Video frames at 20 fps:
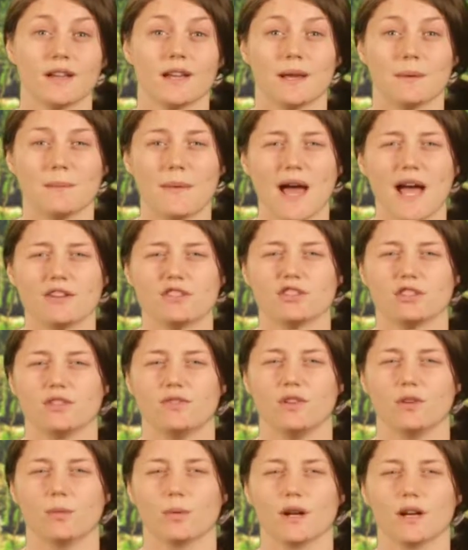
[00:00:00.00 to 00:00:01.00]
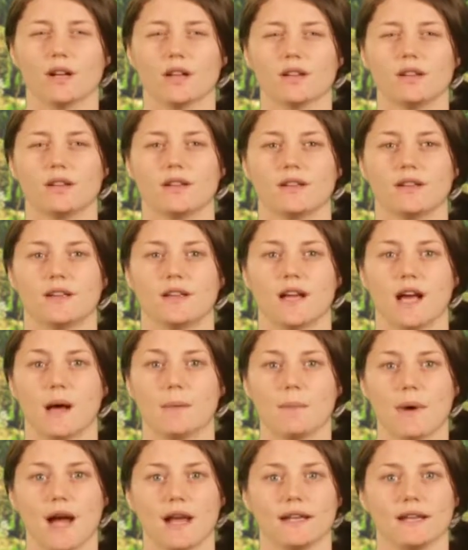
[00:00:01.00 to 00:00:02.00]
Imagine, if you will, a
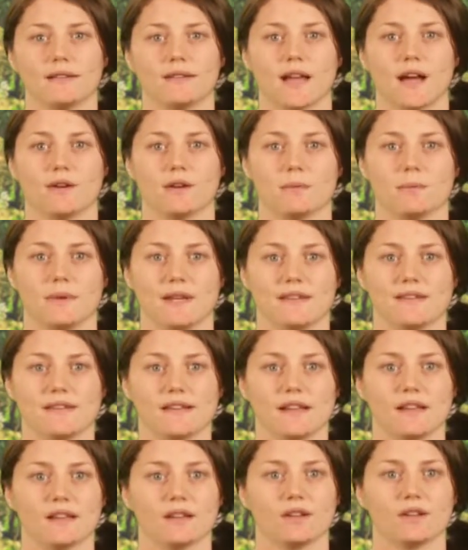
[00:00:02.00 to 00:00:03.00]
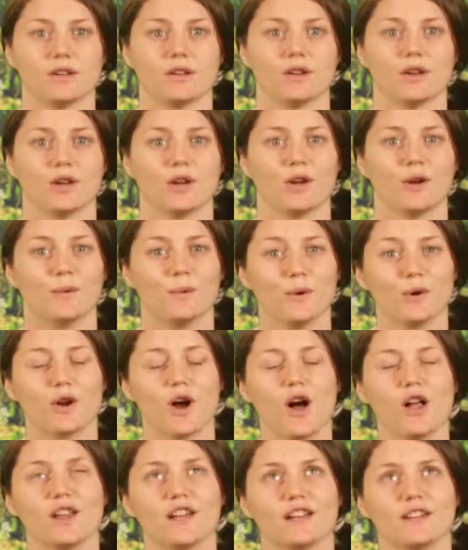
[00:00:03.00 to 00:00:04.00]
mining town in BC. We'll
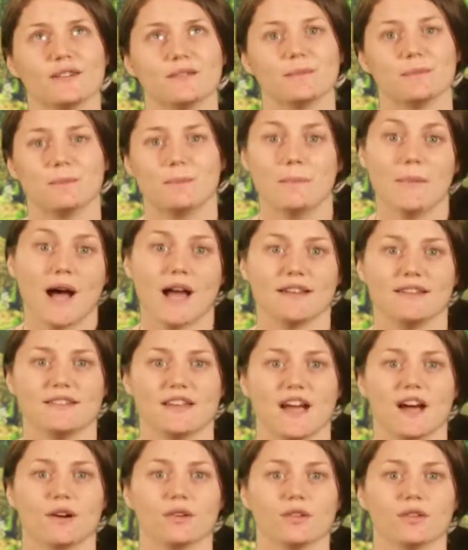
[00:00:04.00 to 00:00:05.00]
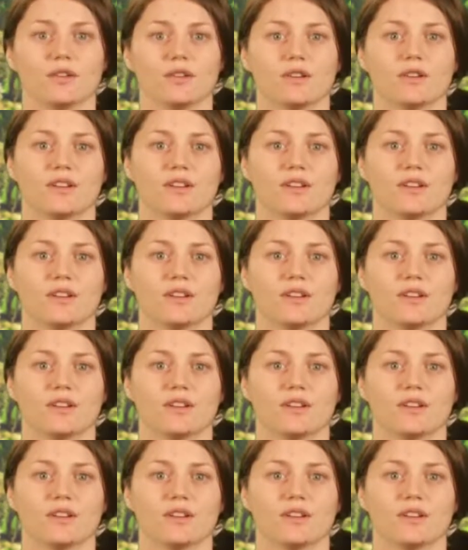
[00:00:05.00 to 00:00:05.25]
call it Minetown.